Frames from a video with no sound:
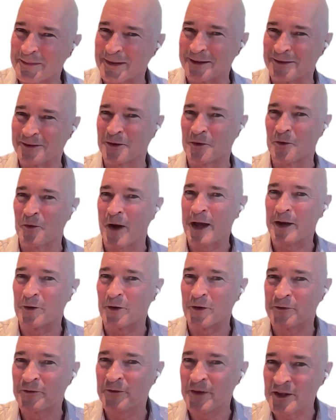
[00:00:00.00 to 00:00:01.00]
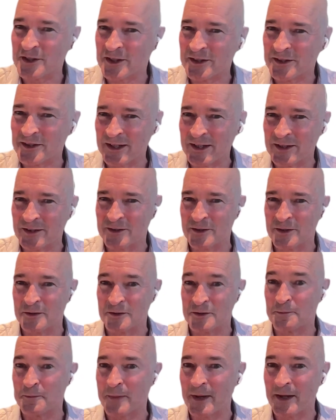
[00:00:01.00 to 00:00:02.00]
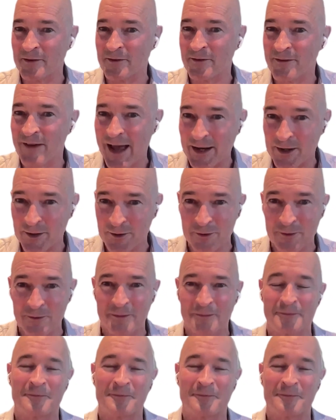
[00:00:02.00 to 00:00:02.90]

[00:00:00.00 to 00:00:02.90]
but greater efficiency in terms of better value,